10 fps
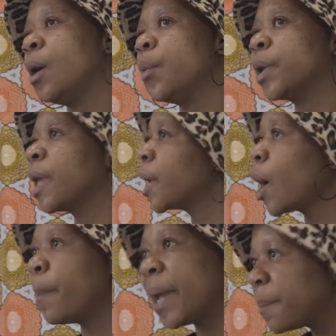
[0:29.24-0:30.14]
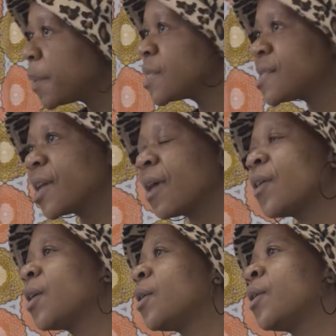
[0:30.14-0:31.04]
We're getting our papers
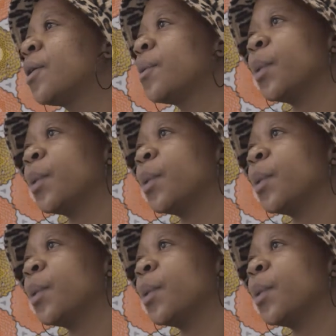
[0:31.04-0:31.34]
together.